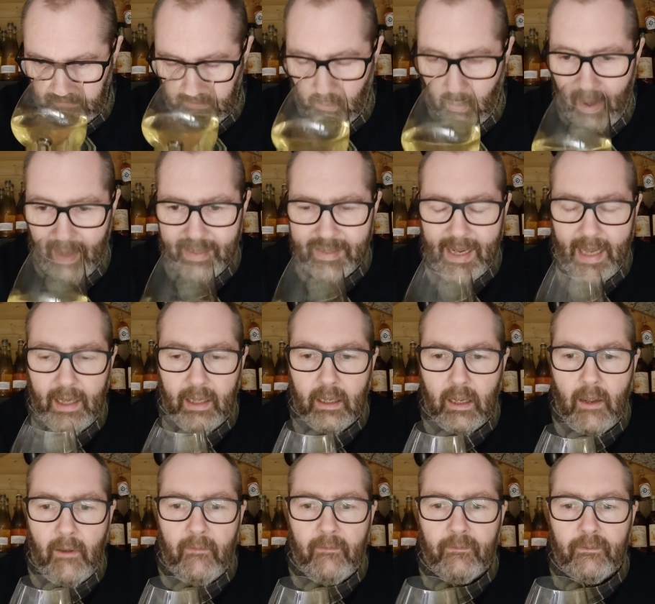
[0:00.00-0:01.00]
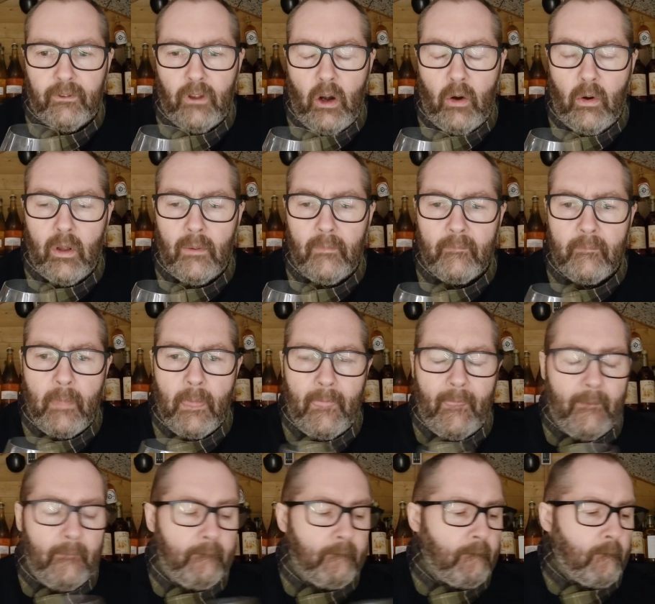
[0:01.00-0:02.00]
Quite delicate, floral.
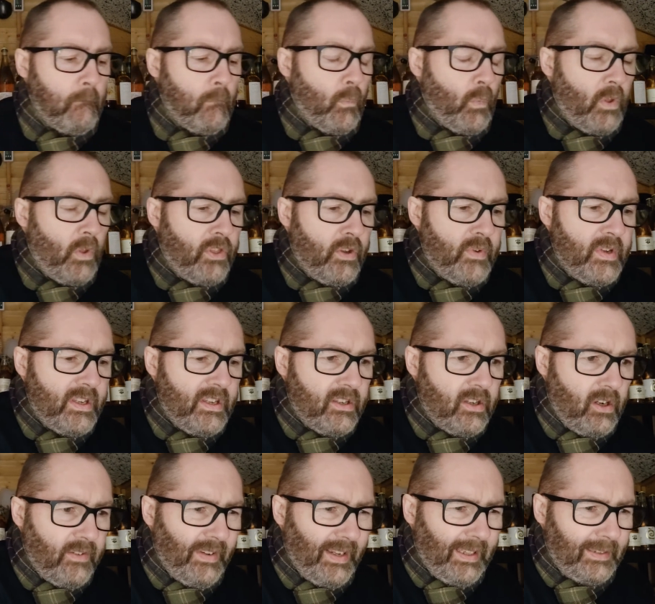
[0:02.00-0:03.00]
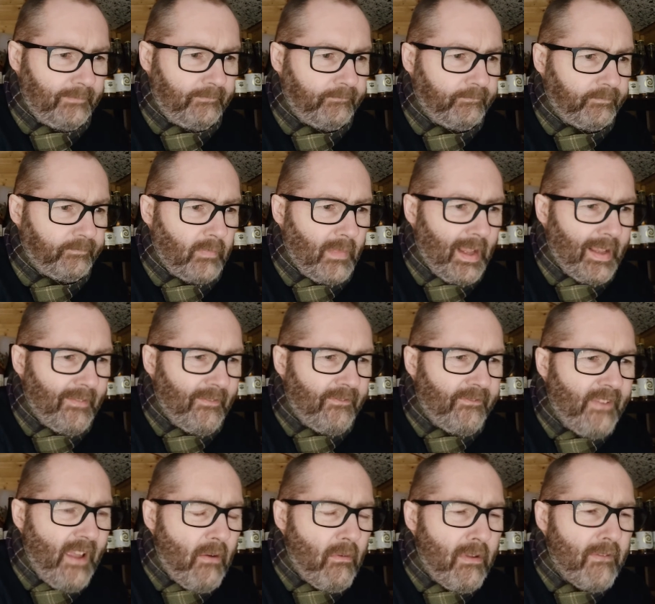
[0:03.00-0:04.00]
There is a sort of a
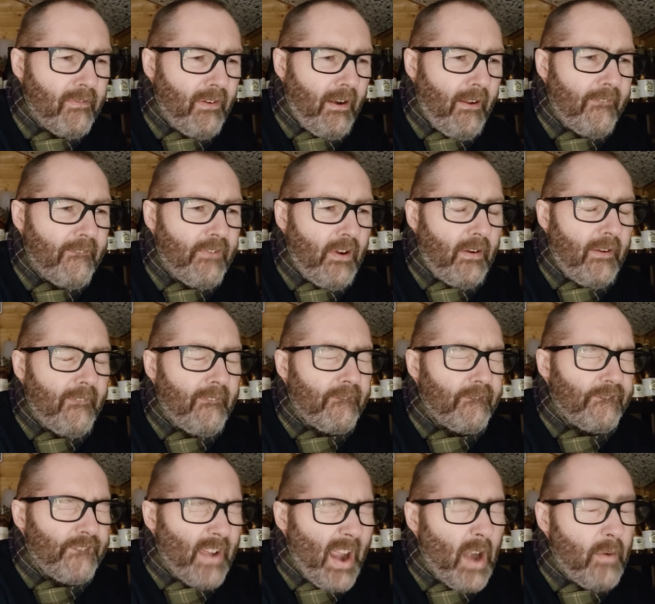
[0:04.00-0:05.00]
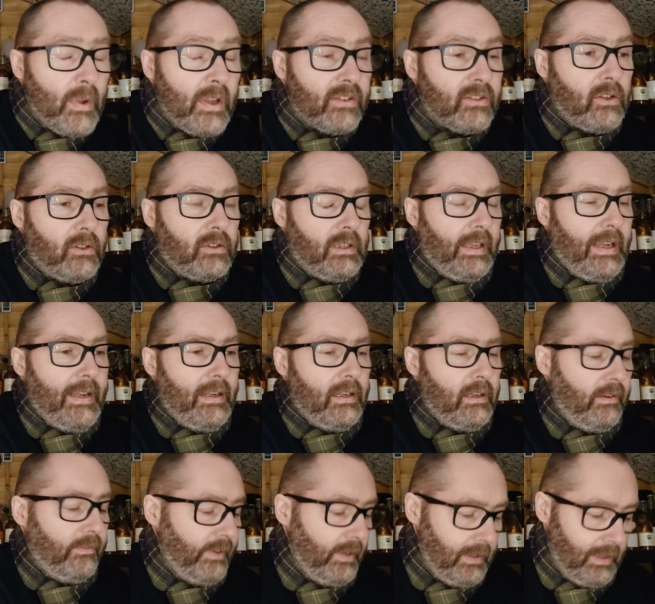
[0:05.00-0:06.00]
very, very, very, very subtle hint
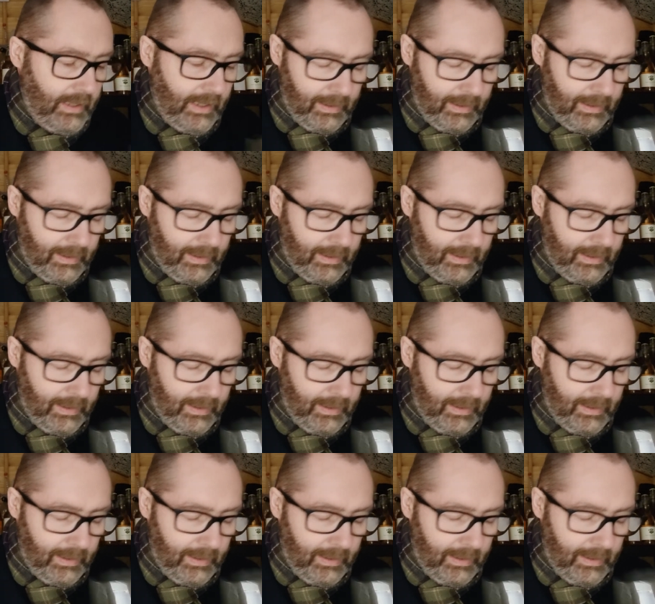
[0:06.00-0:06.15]
of